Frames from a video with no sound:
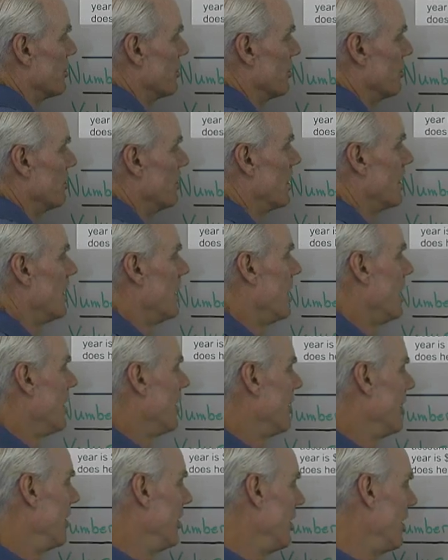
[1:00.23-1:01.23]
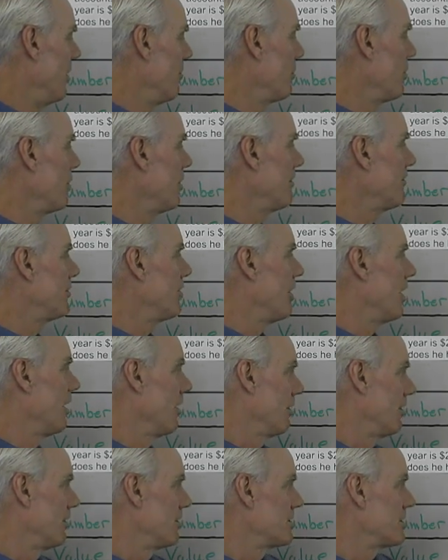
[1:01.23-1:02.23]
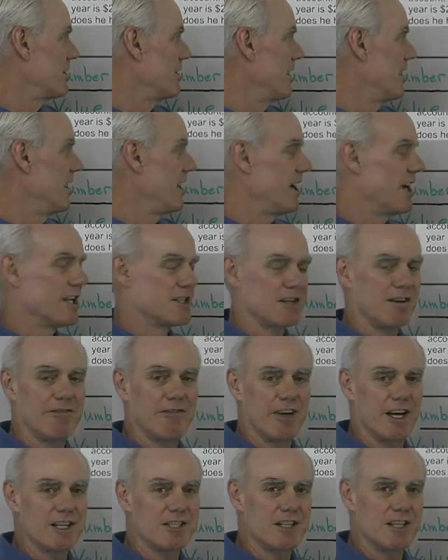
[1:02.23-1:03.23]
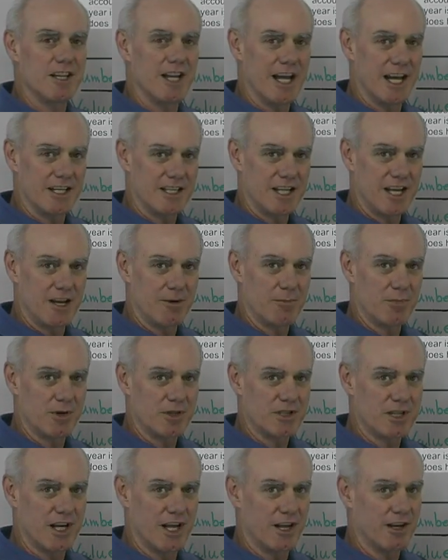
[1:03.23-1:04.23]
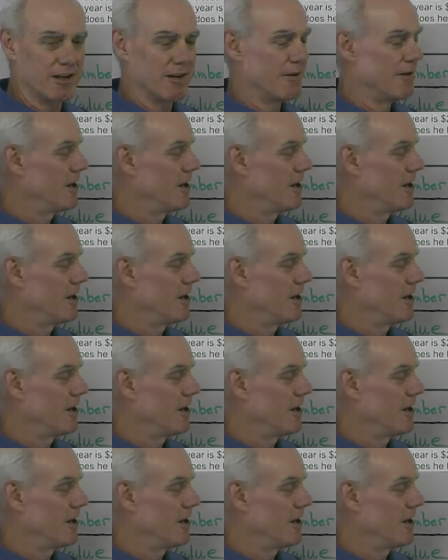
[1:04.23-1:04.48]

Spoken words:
to the number of dollars that he has invested at 10%.